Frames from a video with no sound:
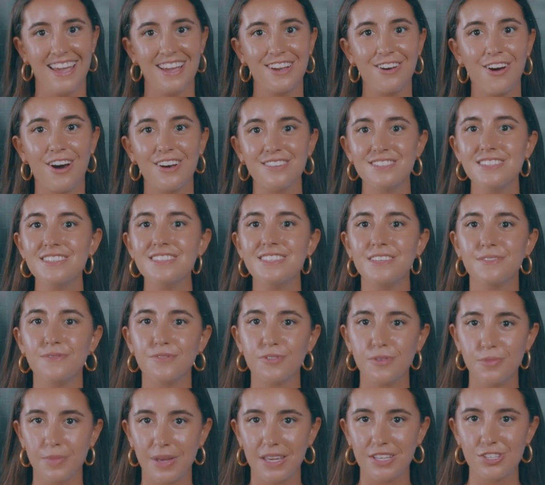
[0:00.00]
It causes
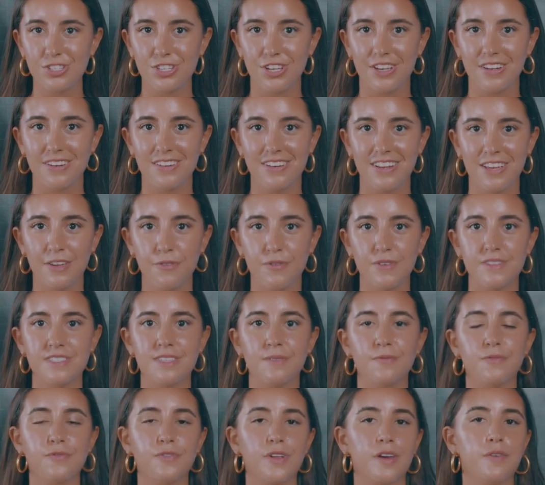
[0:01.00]
inflammation. If
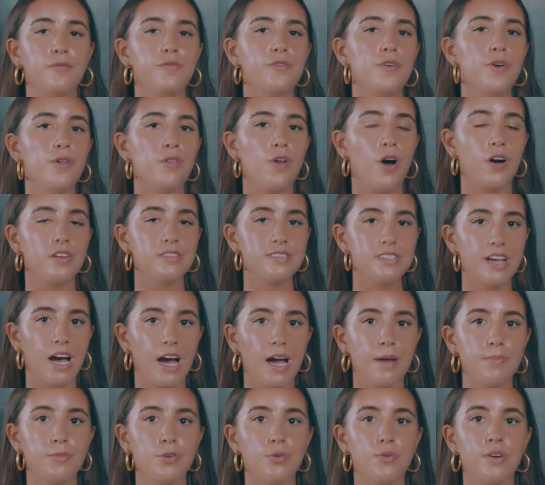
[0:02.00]
it's inflamed for a long
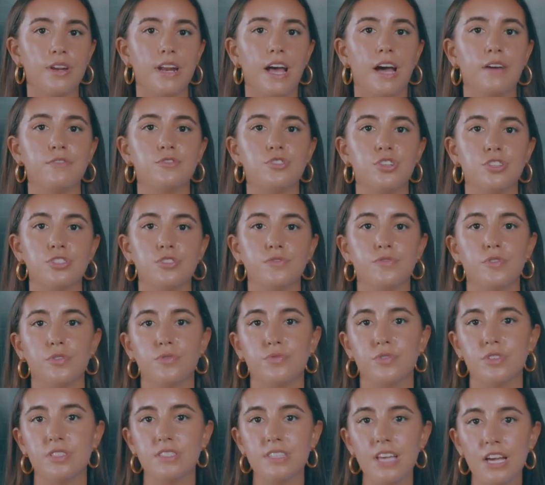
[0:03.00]
time, you can have
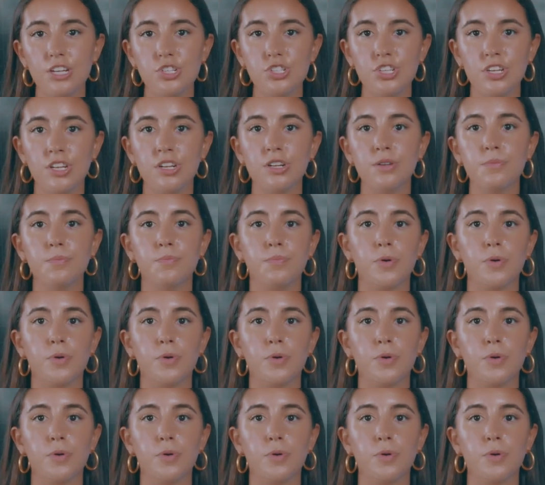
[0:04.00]
gingival recession,